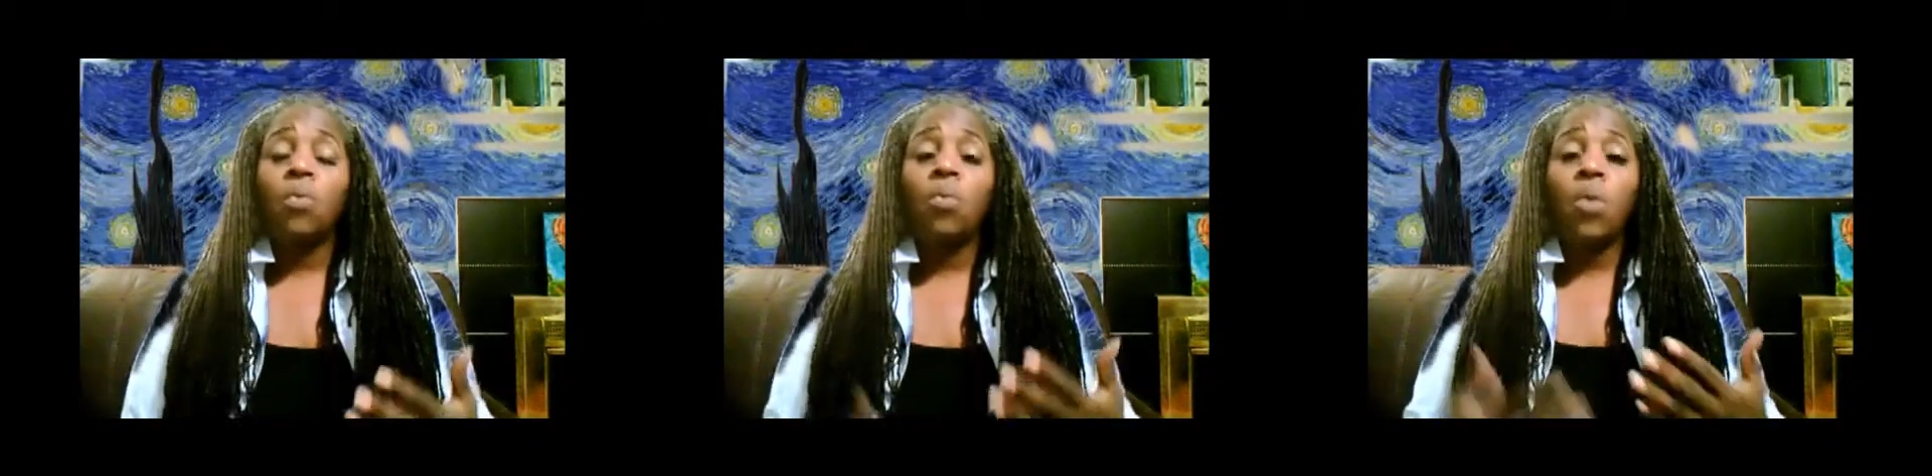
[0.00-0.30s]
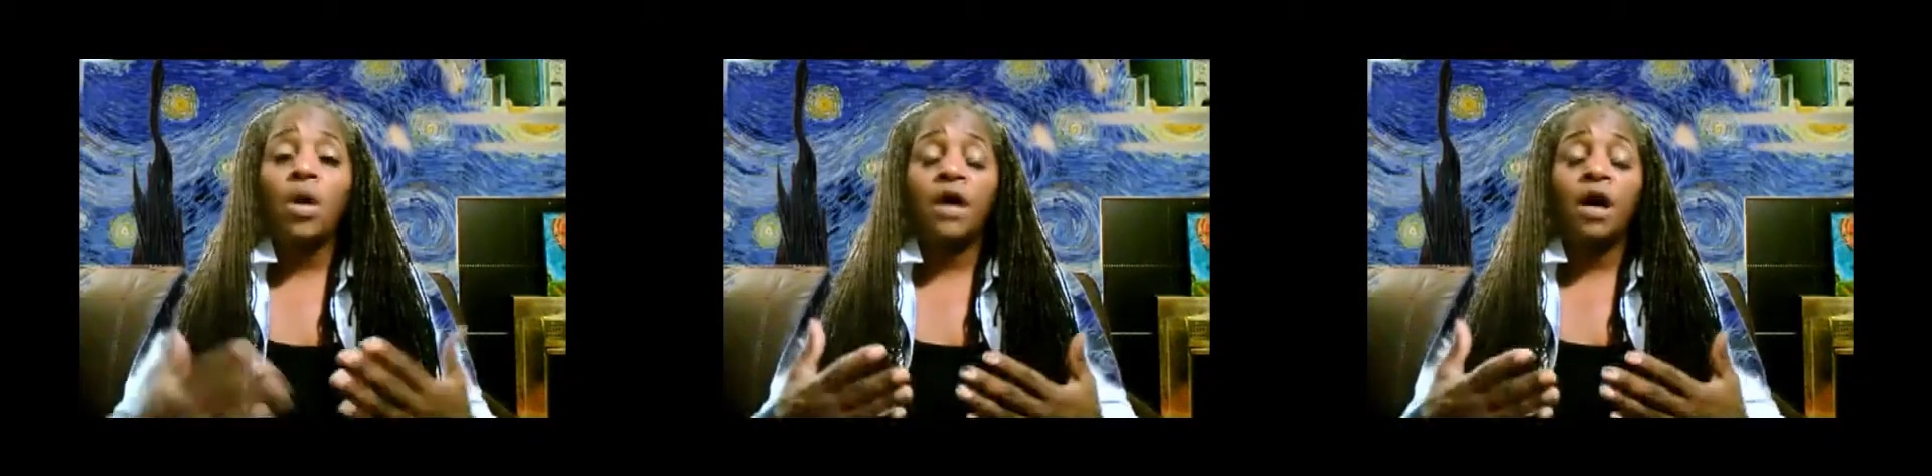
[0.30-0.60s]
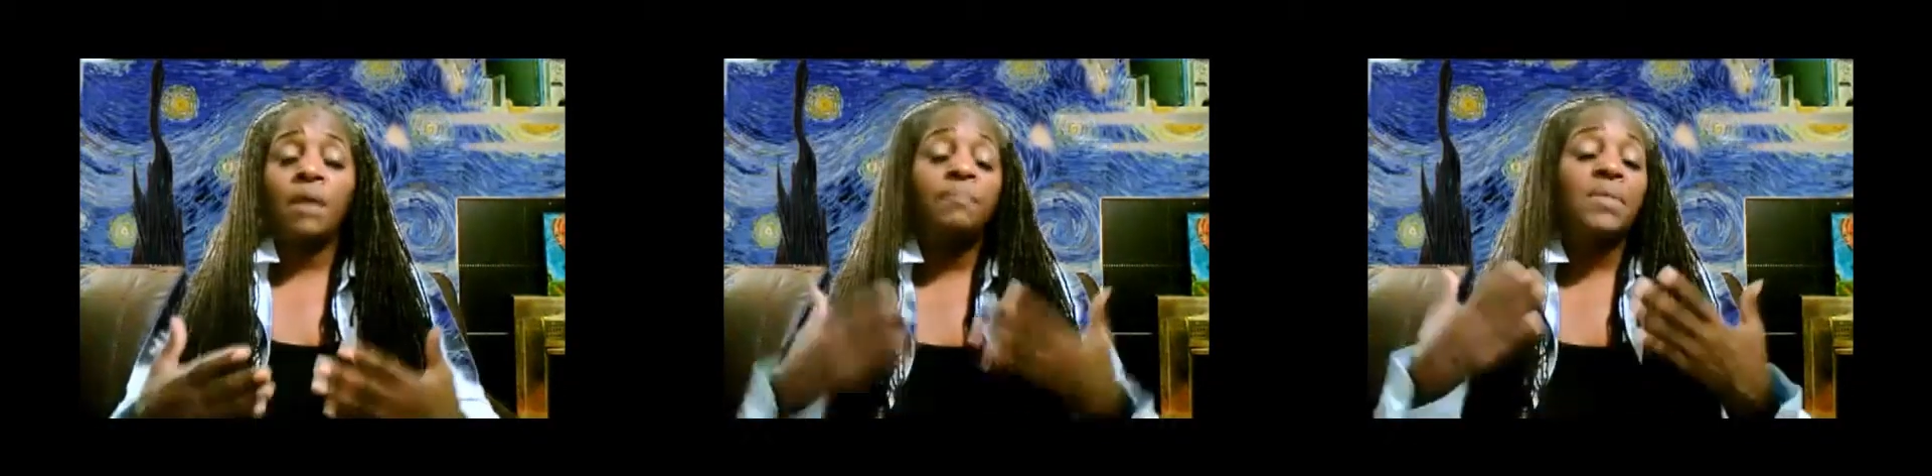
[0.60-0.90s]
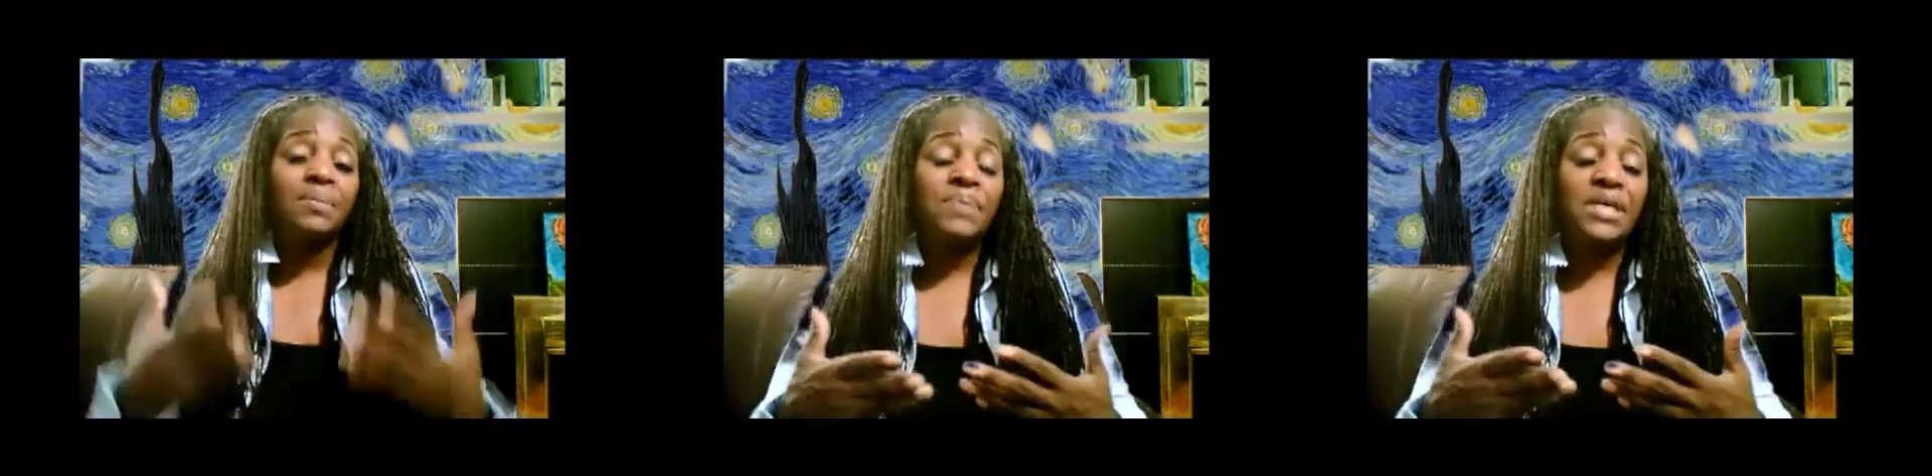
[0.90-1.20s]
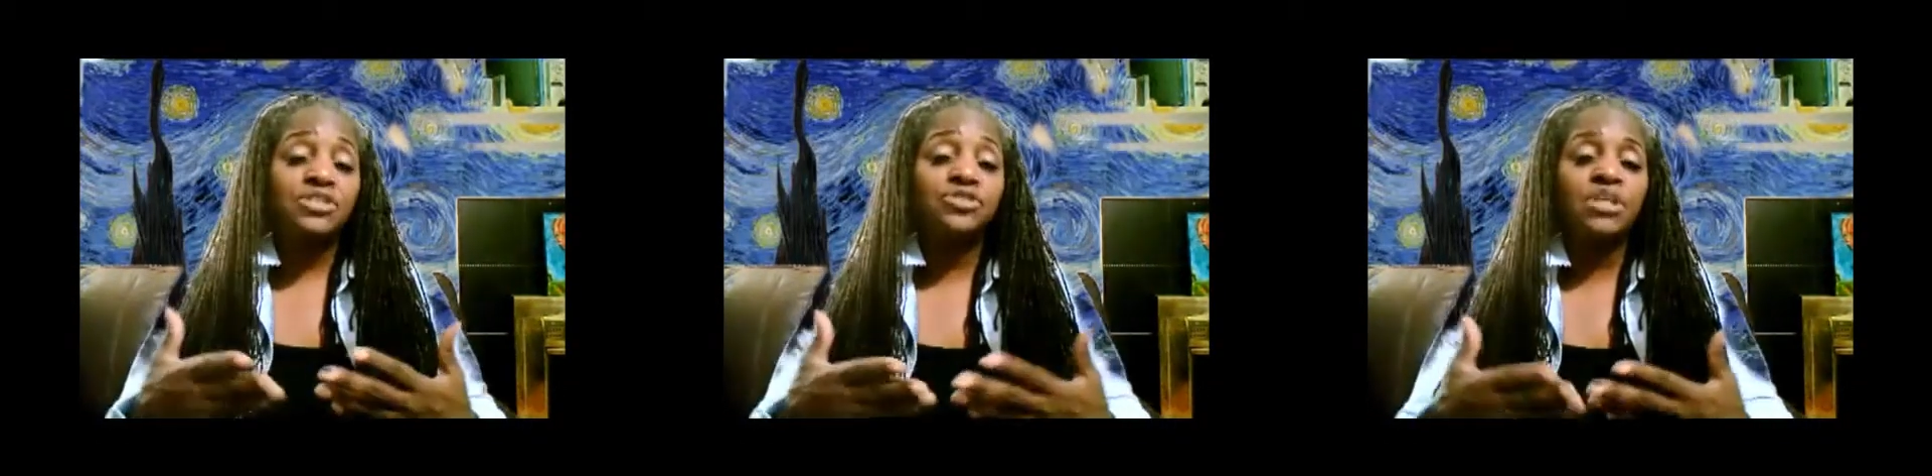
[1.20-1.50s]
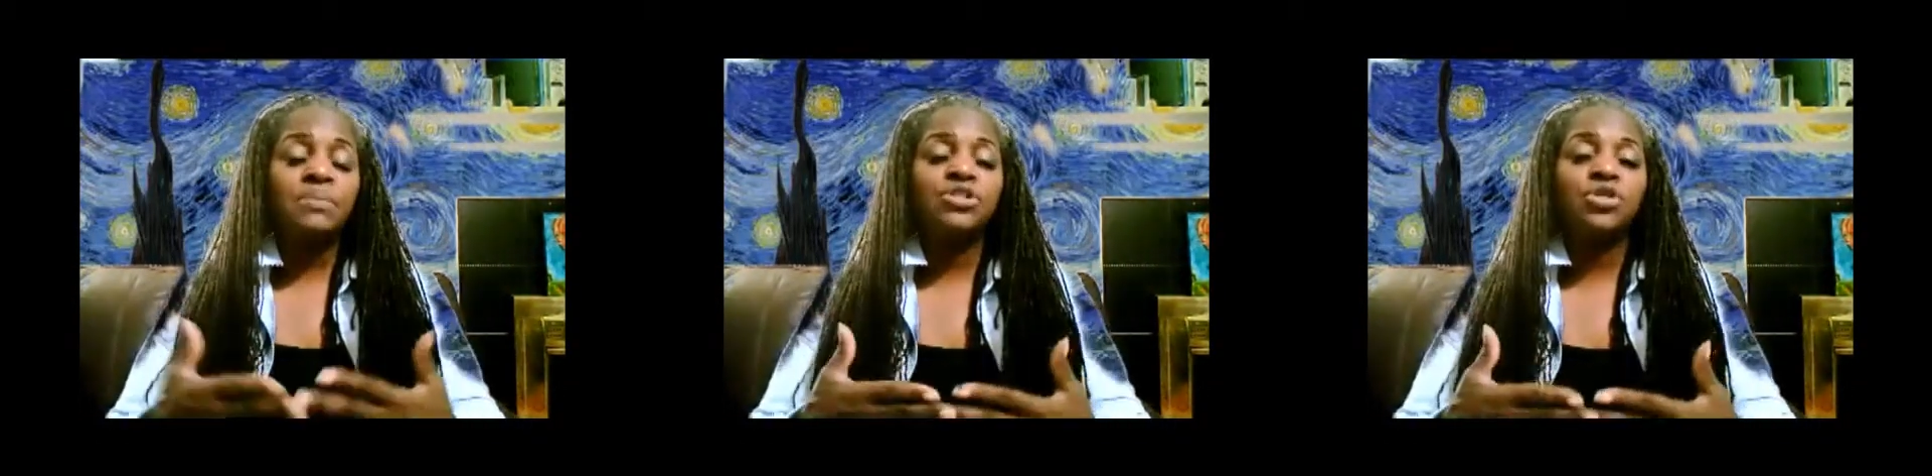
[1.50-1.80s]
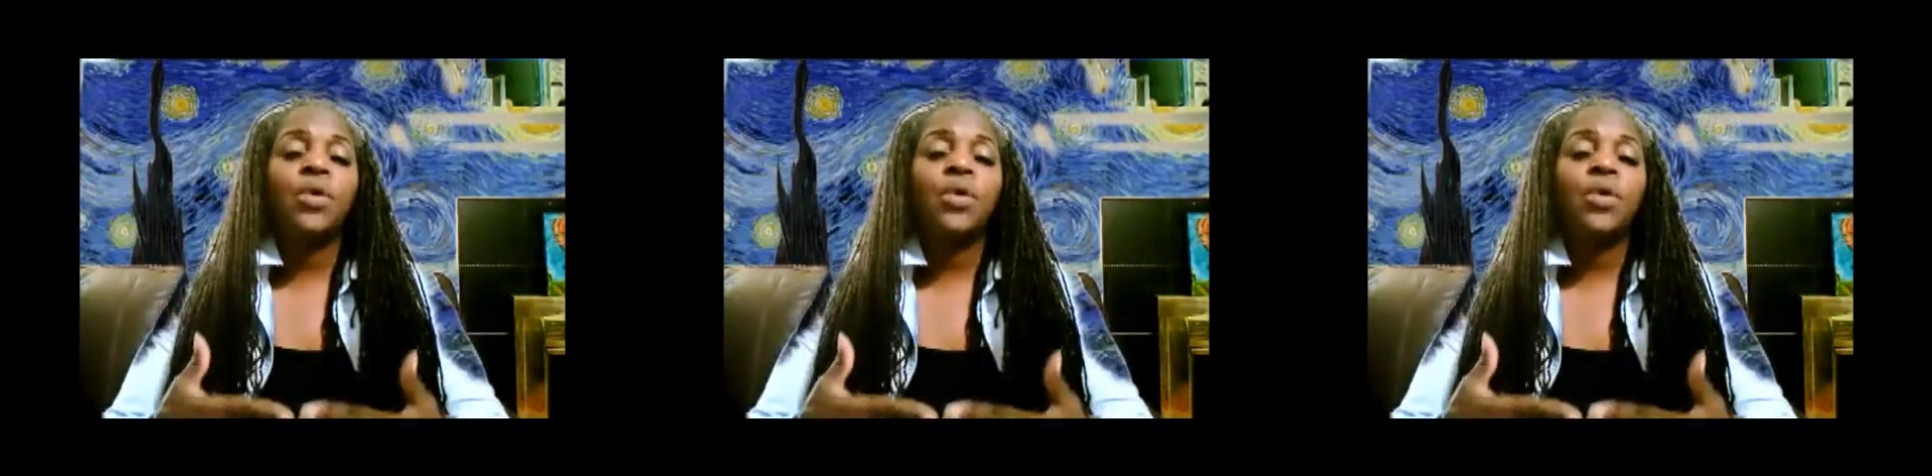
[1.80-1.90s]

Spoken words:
a picture similar to